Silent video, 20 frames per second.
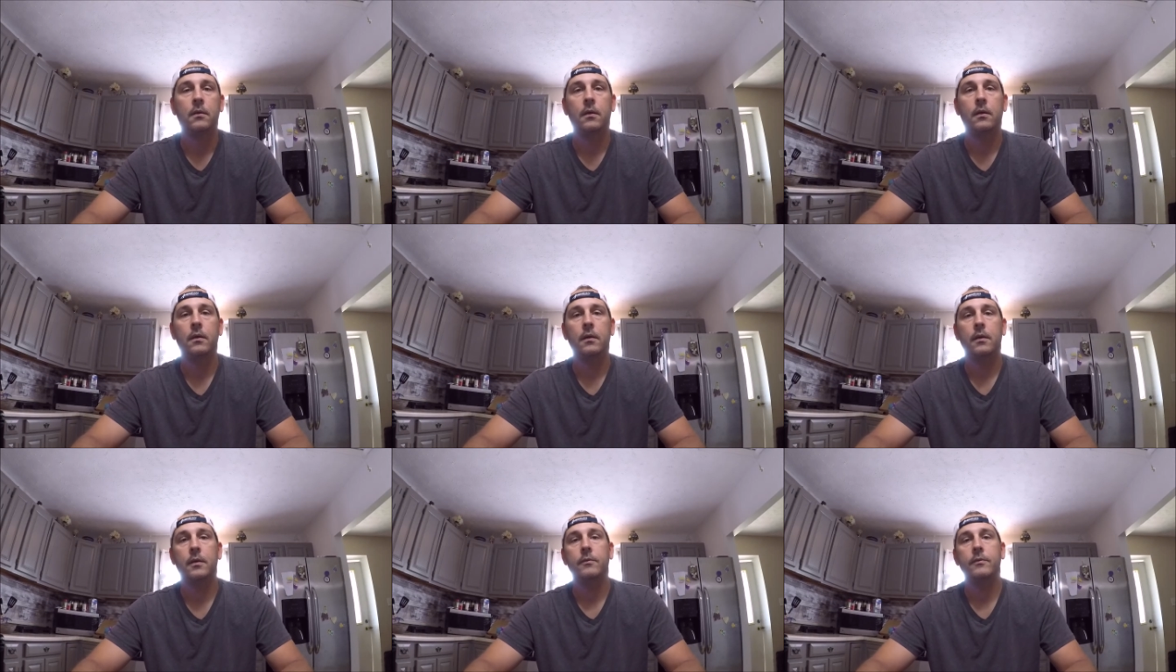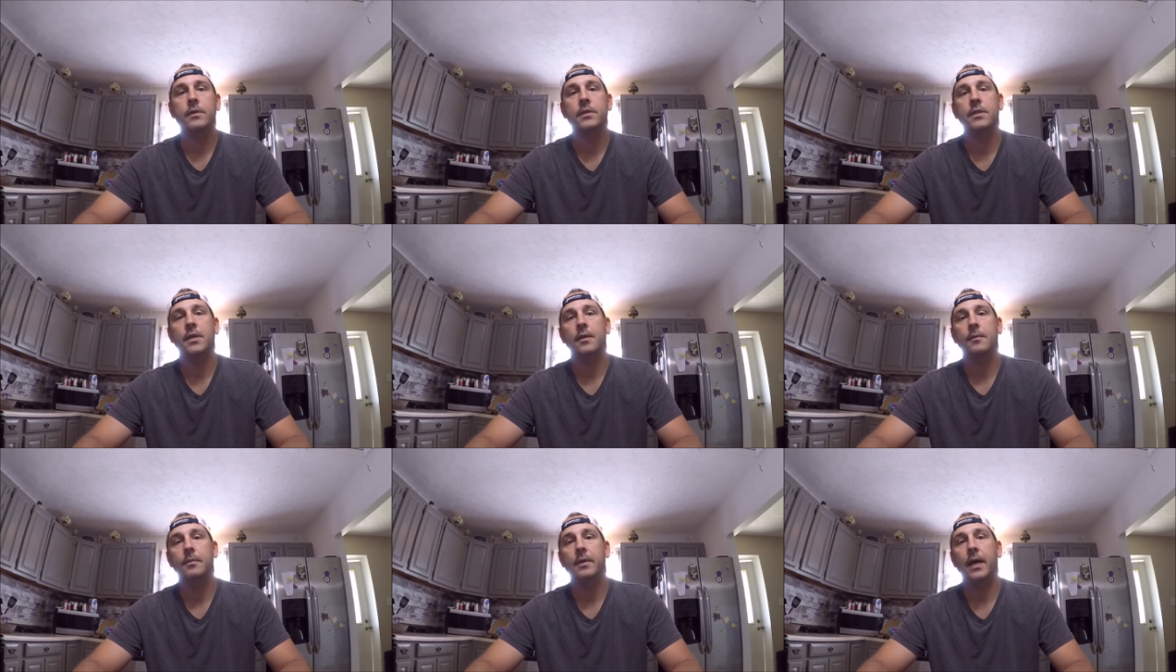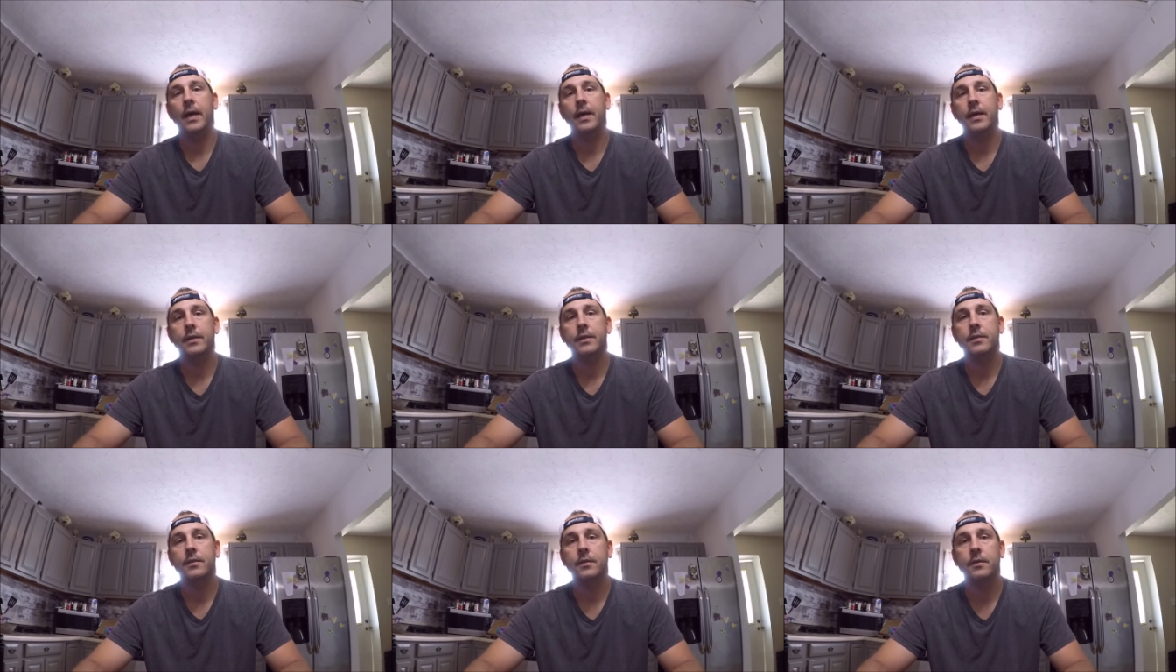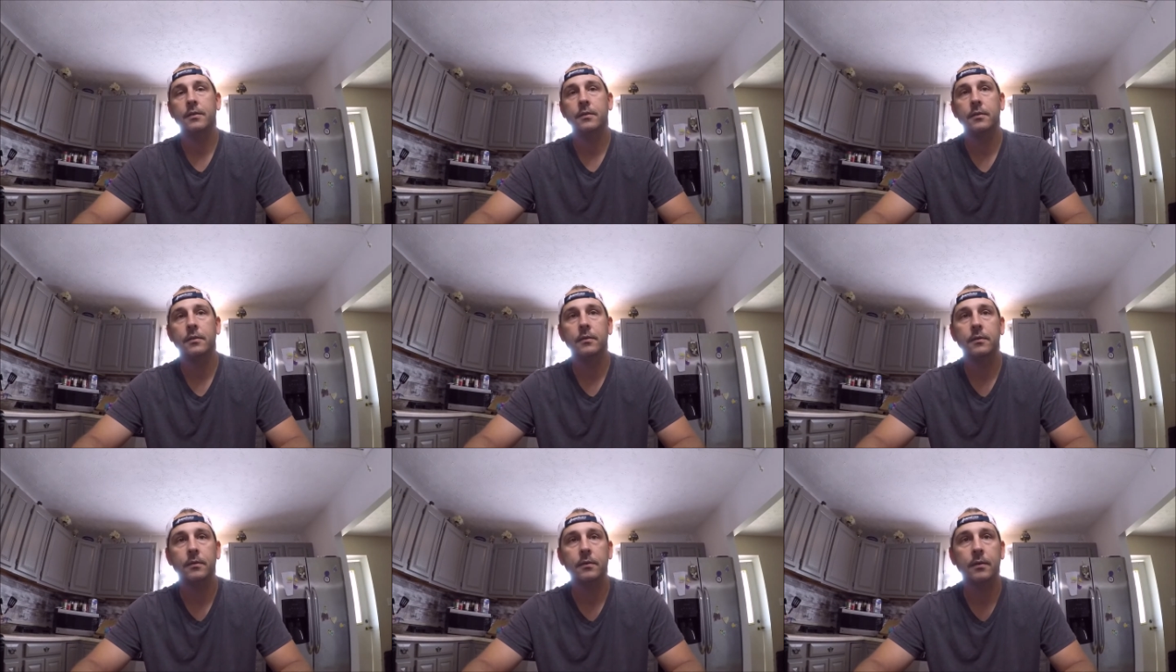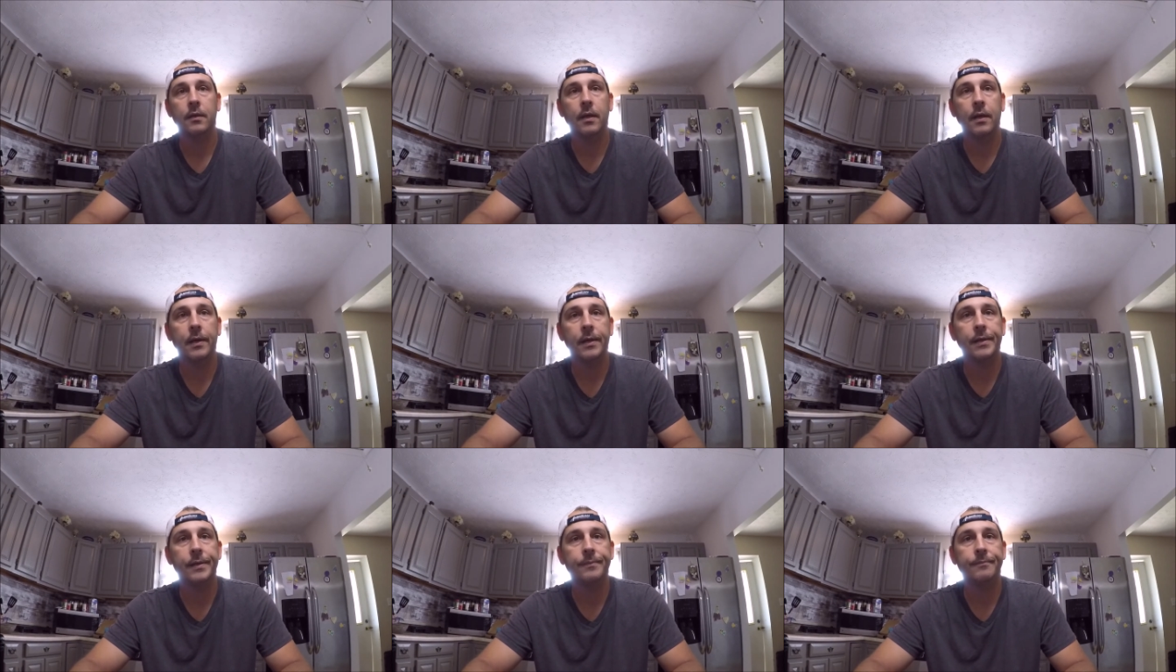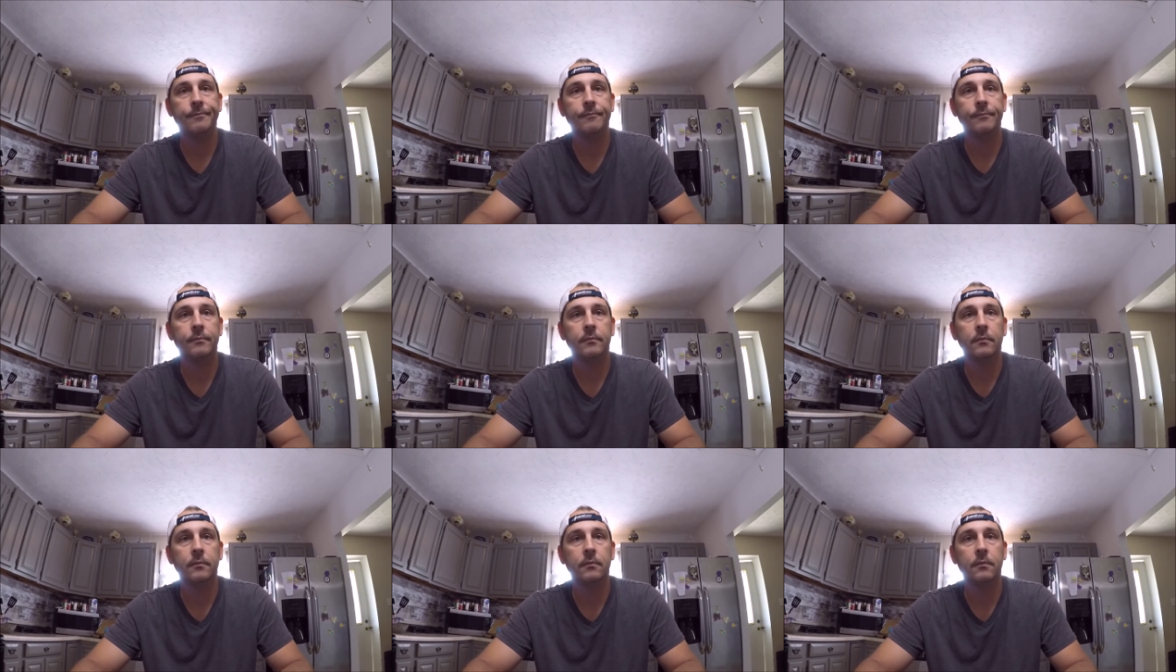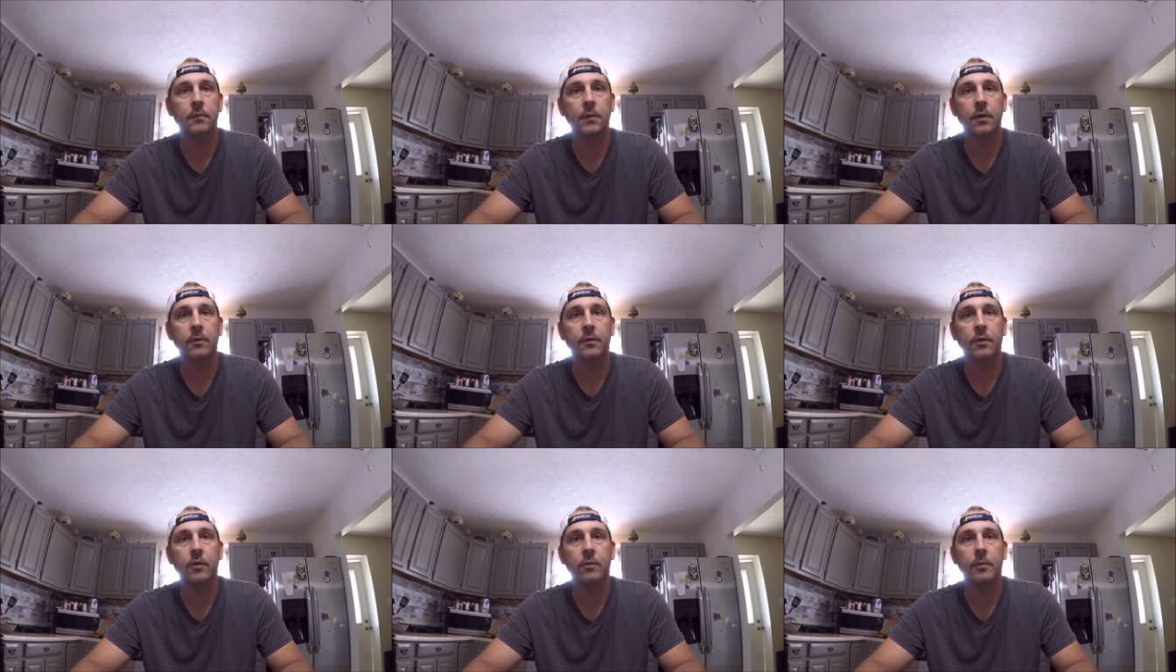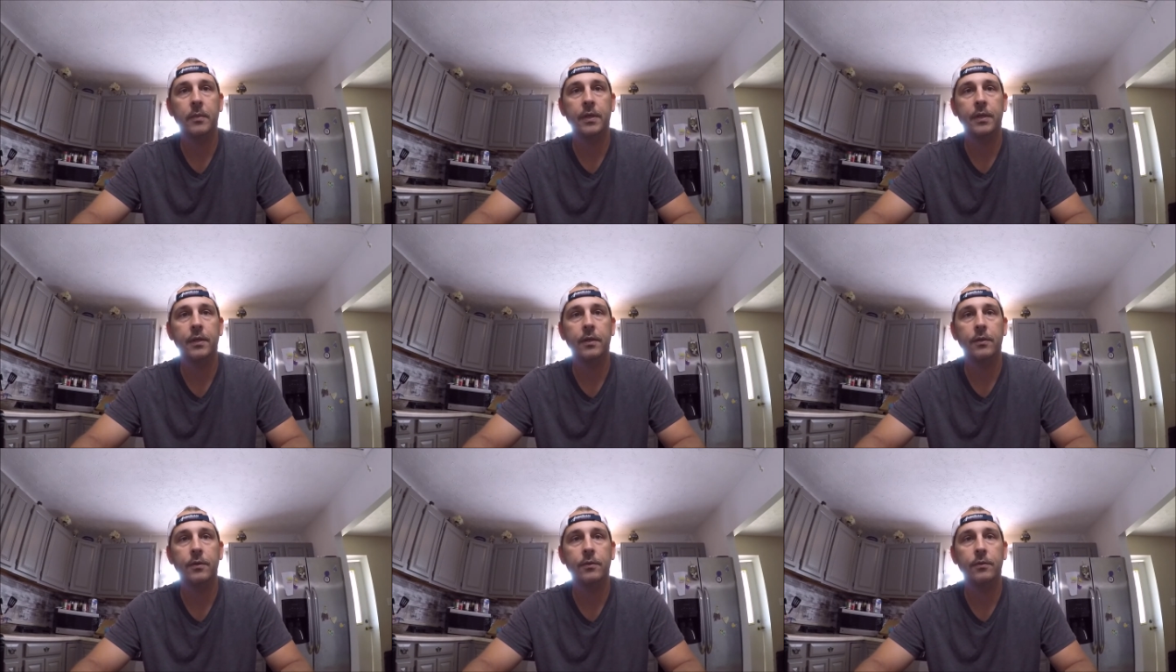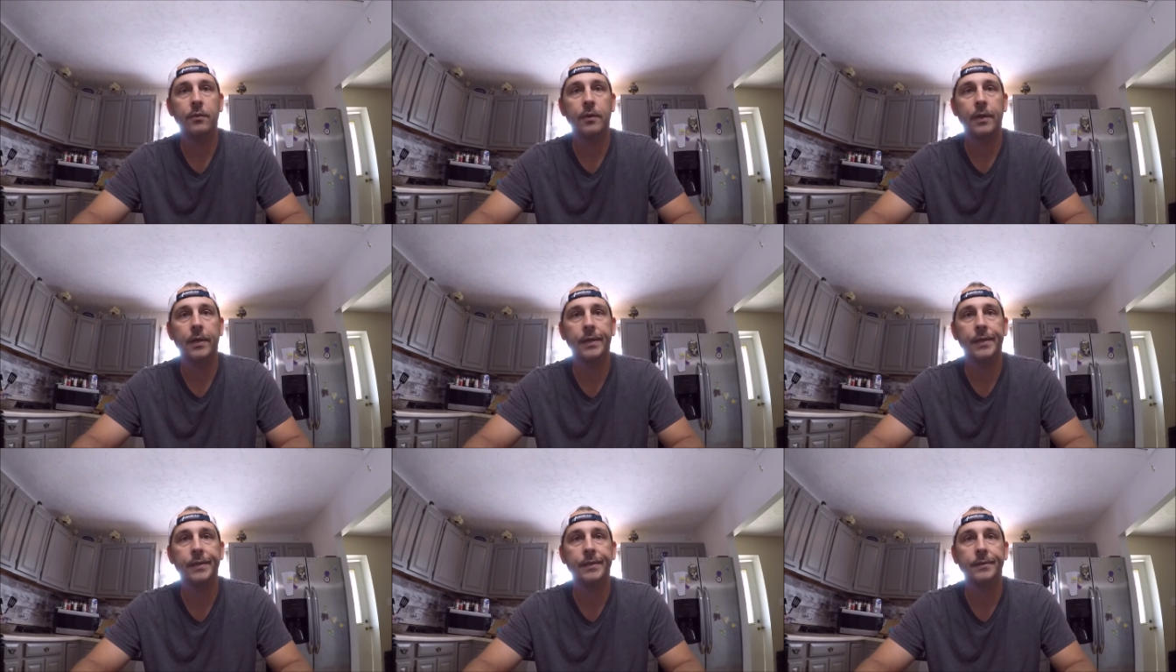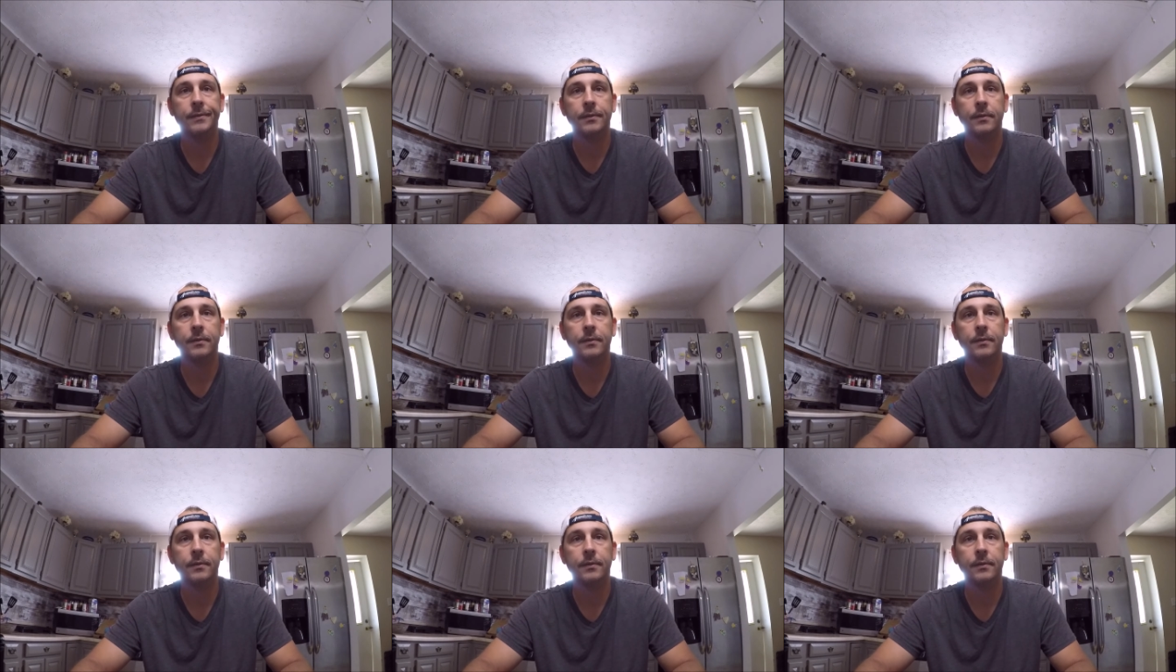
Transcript: Alright, what's up guys? I um, don't normally do uh,